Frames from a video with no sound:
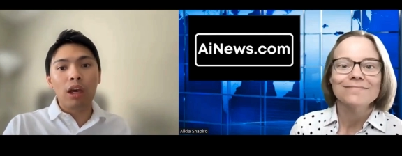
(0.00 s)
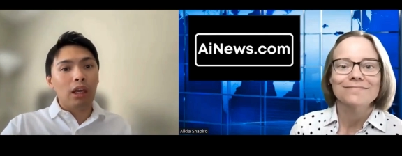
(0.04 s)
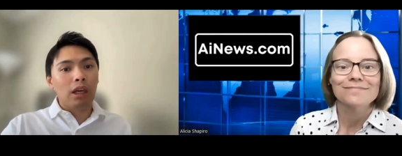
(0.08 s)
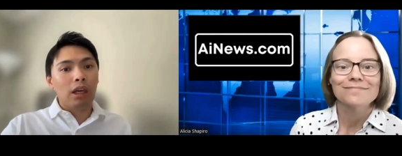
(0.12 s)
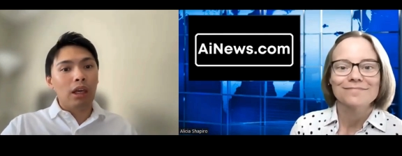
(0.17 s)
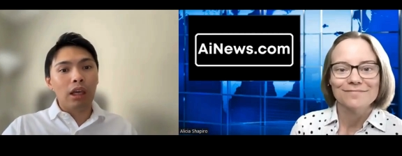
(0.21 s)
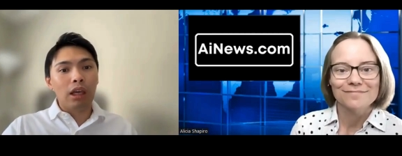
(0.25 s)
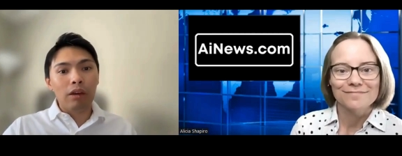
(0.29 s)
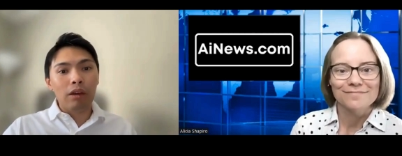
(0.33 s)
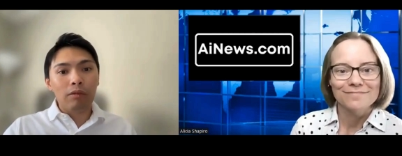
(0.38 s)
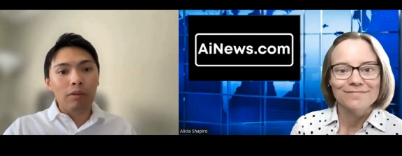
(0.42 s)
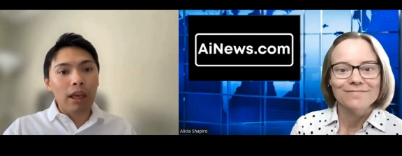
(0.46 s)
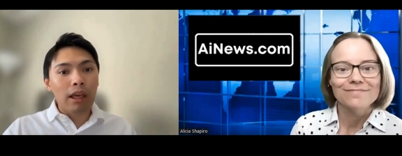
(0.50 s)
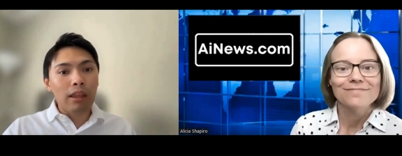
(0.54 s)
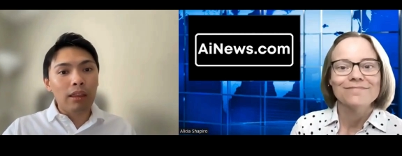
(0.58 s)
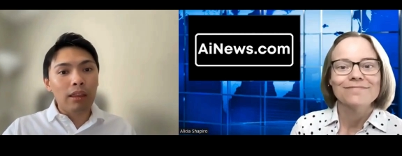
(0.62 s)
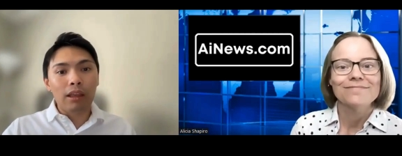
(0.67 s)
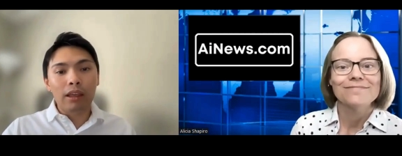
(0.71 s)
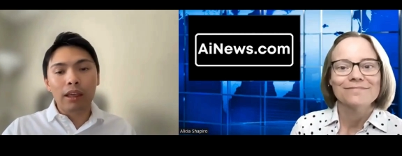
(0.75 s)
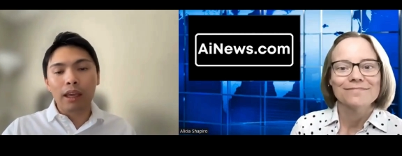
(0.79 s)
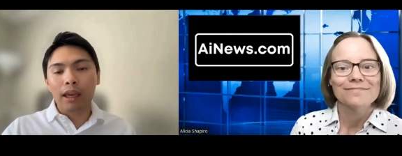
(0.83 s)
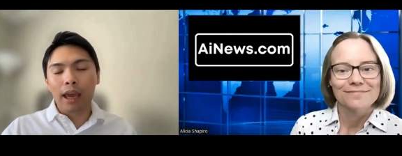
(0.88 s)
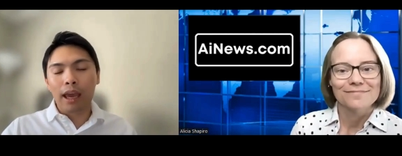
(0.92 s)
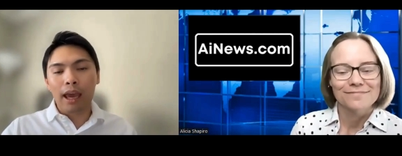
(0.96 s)
Speaker 1: If that thing
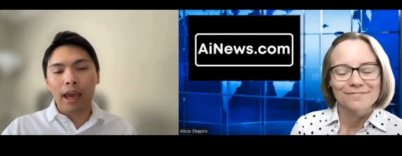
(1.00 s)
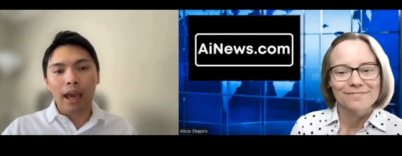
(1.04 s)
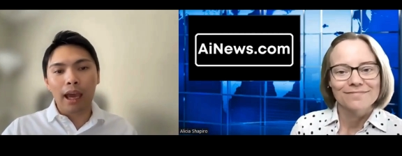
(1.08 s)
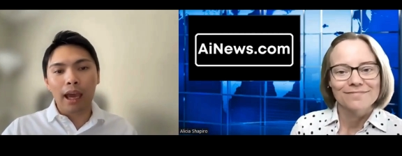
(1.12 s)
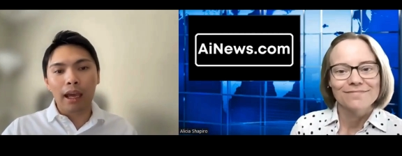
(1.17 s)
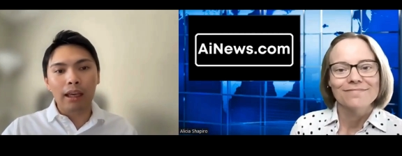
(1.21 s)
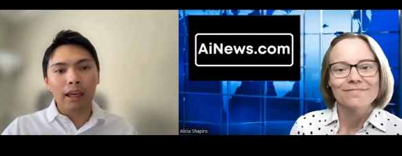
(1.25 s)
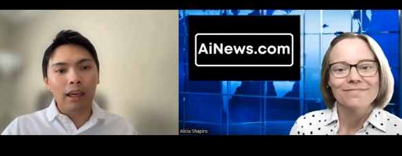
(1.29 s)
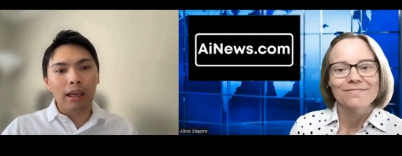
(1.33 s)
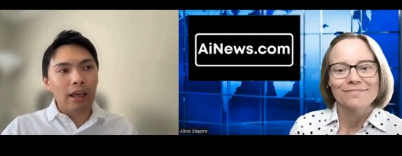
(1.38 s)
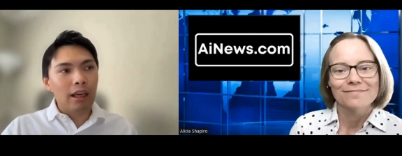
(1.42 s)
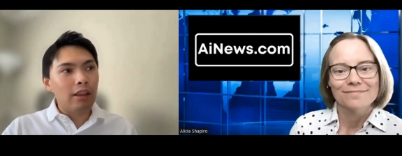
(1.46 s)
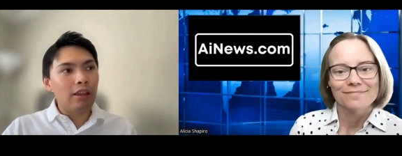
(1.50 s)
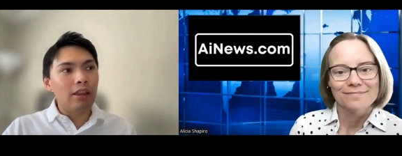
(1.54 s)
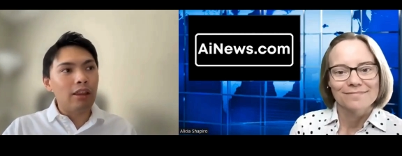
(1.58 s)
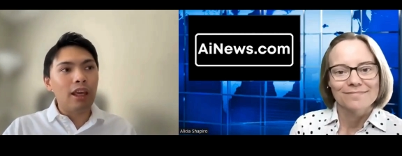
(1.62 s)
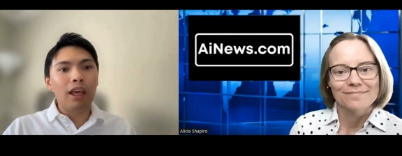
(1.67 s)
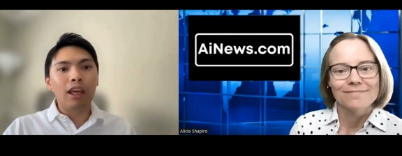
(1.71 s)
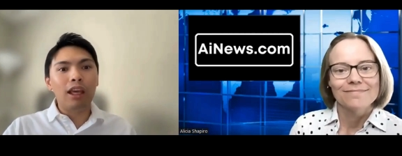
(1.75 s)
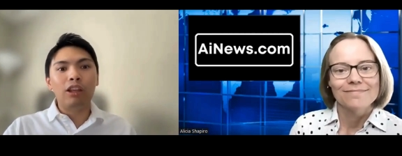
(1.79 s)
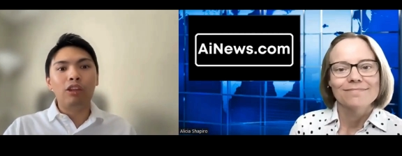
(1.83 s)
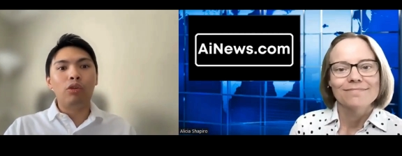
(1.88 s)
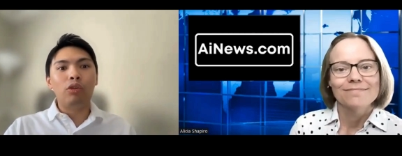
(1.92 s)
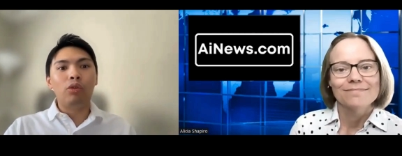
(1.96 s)
get hacked,
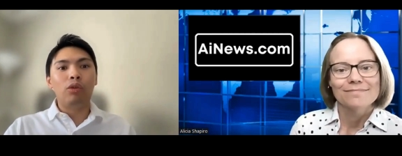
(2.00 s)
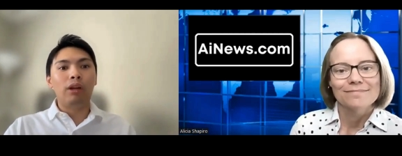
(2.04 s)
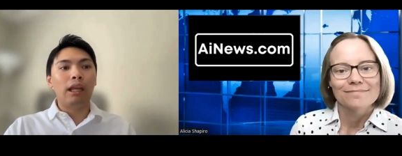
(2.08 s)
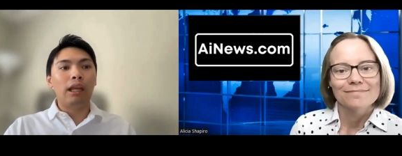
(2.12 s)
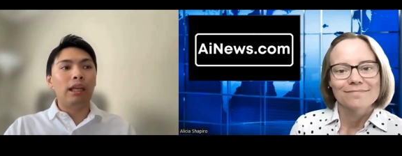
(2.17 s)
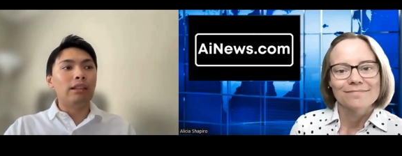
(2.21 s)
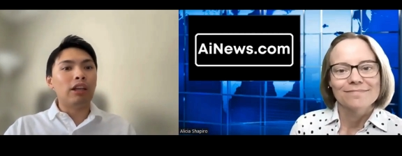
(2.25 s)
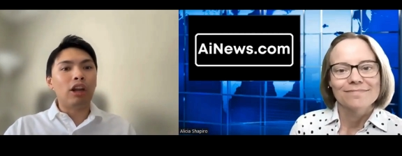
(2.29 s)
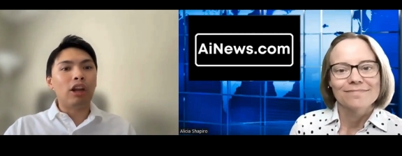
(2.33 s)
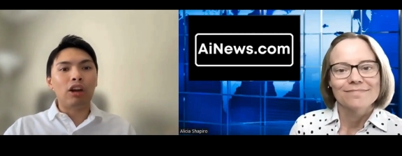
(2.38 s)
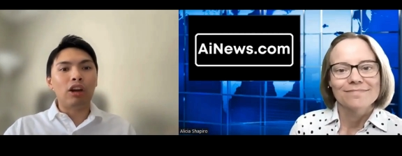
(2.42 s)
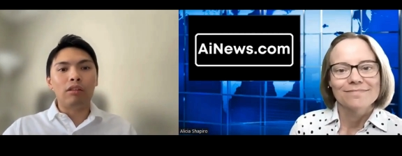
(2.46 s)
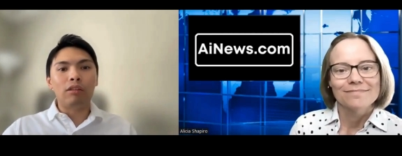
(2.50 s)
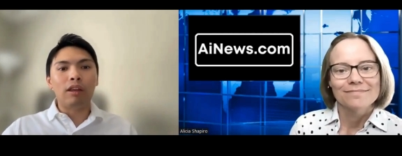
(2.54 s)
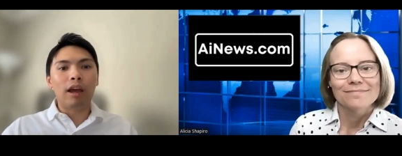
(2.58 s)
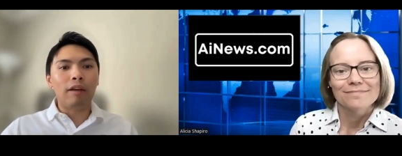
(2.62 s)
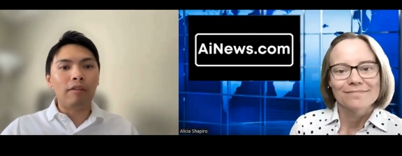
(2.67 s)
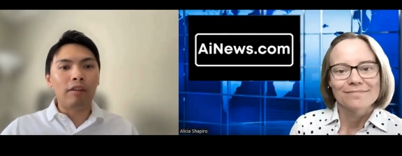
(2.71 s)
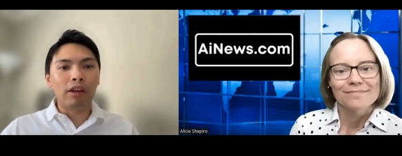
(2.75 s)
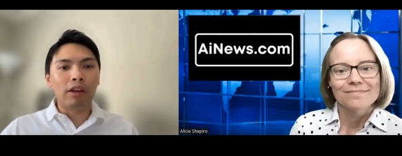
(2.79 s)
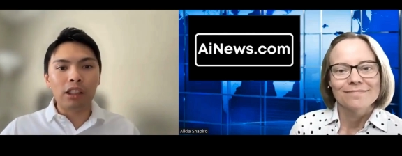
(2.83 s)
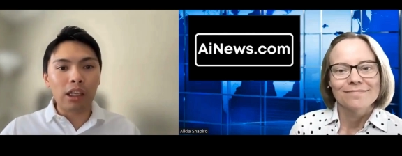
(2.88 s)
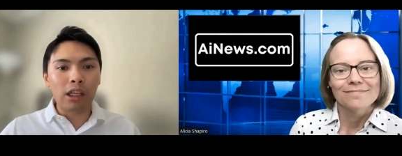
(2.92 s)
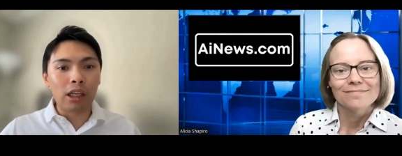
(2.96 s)
then your entire life
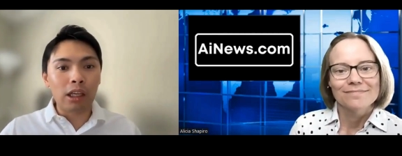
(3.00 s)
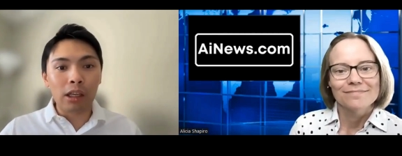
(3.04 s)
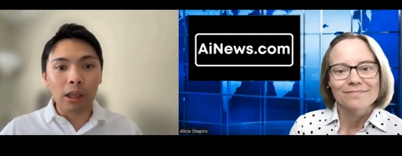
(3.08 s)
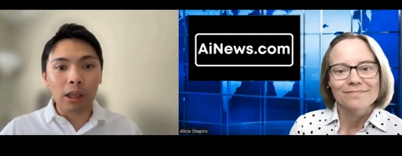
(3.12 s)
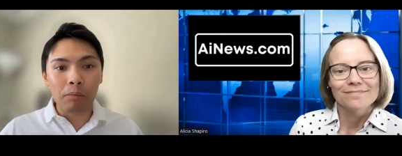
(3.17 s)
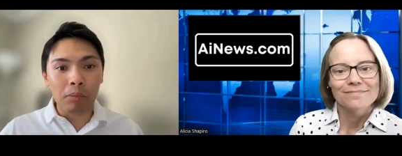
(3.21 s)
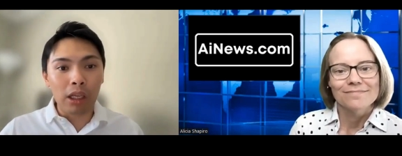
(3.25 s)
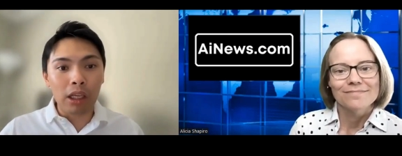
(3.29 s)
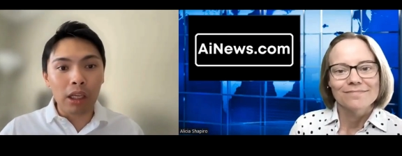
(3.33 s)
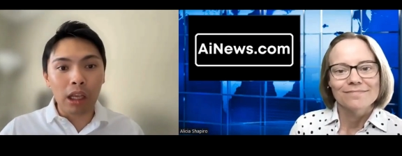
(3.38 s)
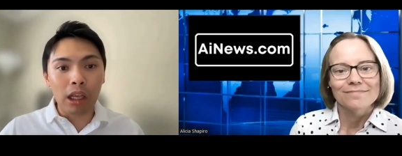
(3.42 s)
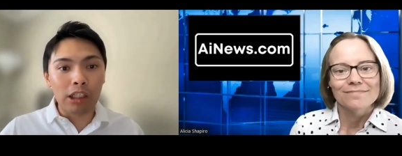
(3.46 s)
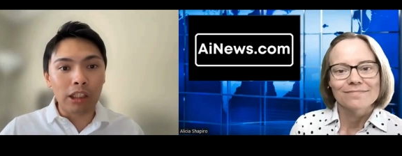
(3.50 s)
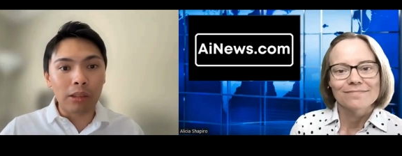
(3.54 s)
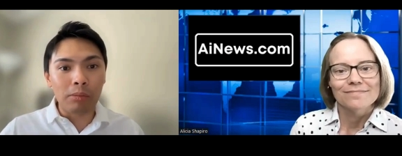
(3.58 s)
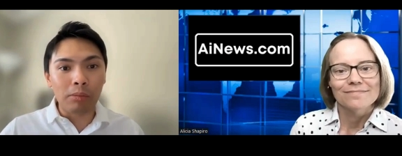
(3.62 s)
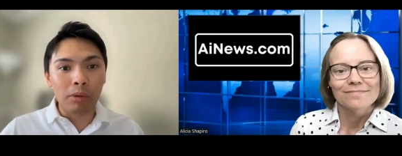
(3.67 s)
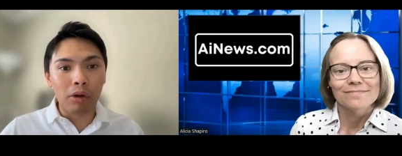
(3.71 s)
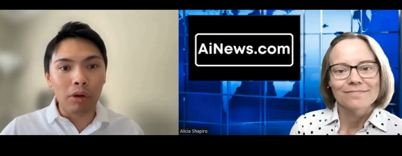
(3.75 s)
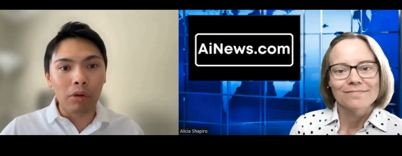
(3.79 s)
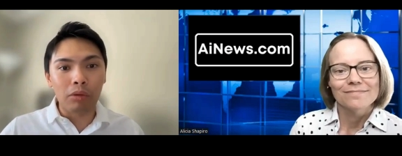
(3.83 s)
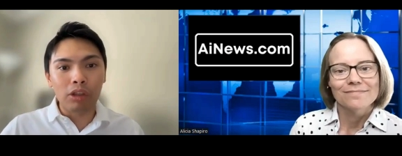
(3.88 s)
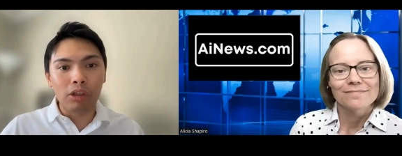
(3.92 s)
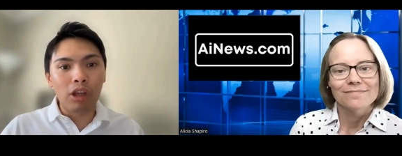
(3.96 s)
is being
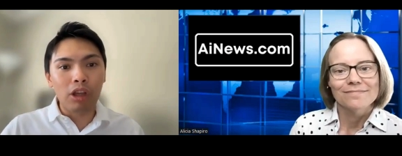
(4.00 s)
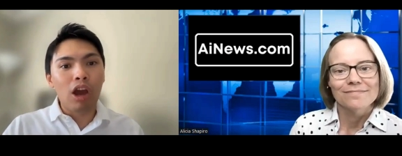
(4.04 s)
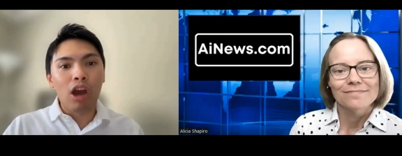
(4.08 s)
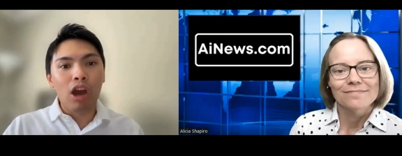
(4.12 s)
exposed